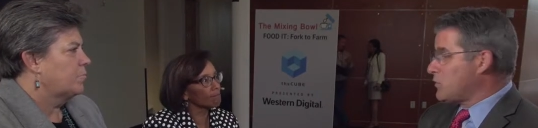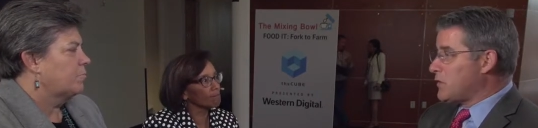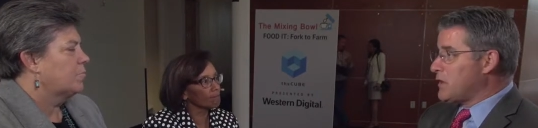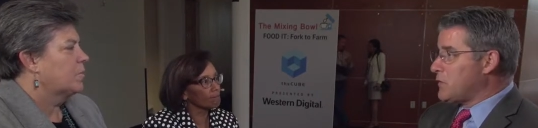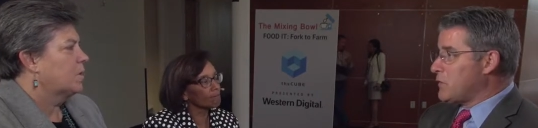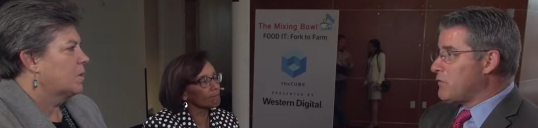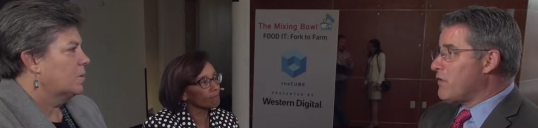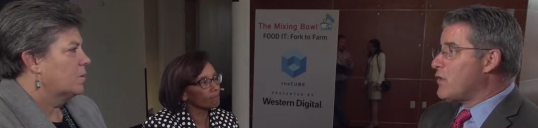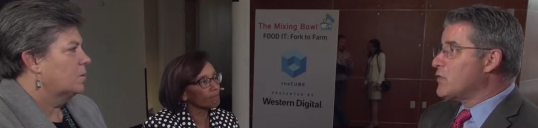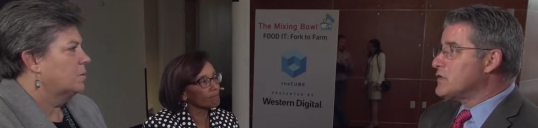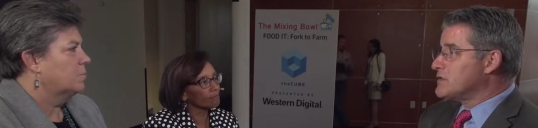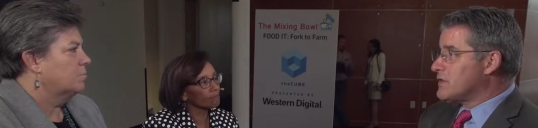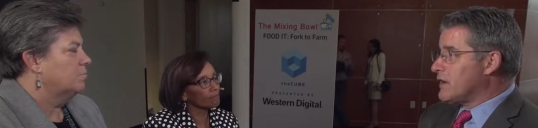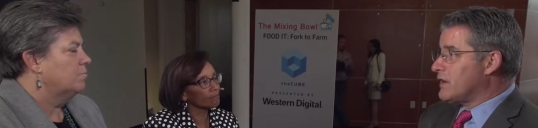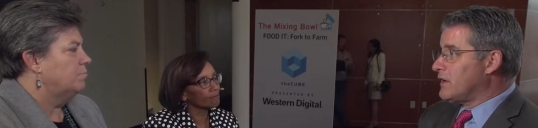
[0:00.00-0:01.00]
Speaker 1: way we've
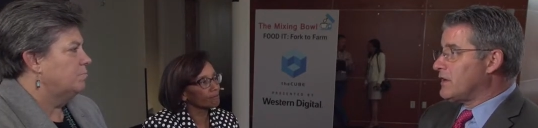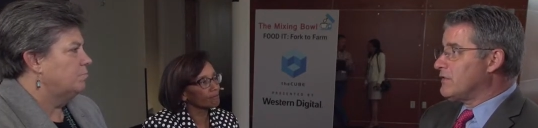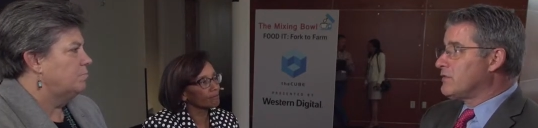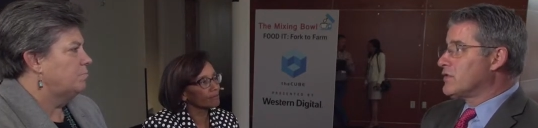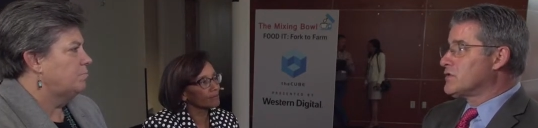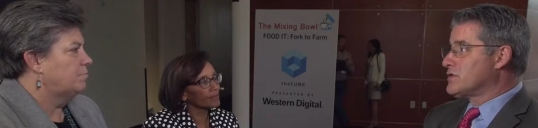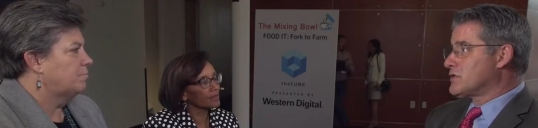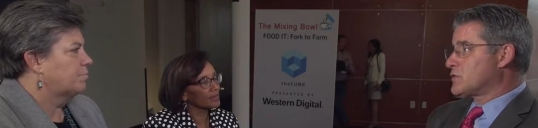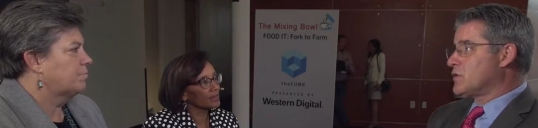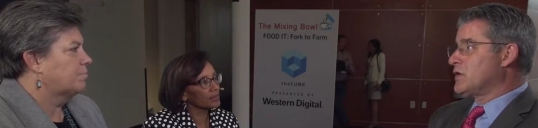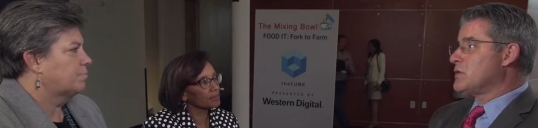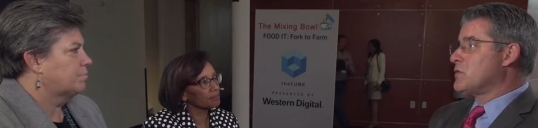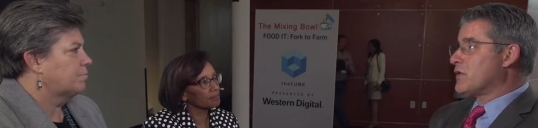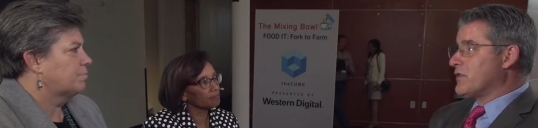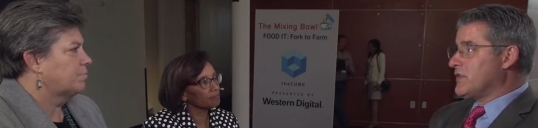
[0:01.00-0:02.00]
always done it versus
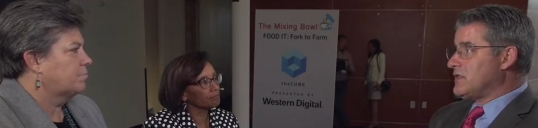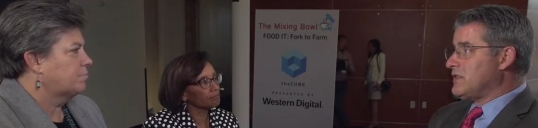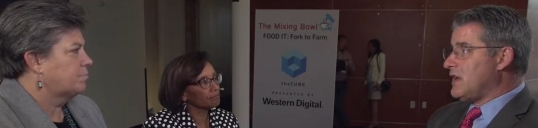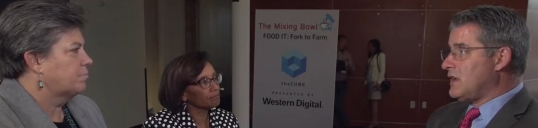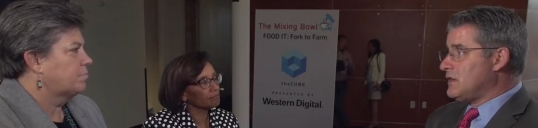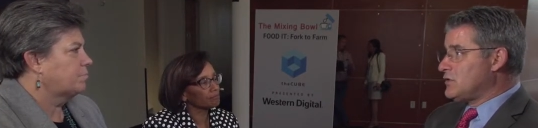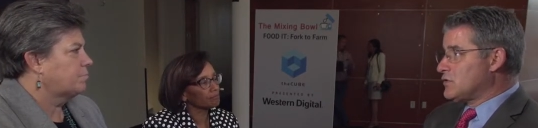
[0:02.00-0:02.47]
really more of a data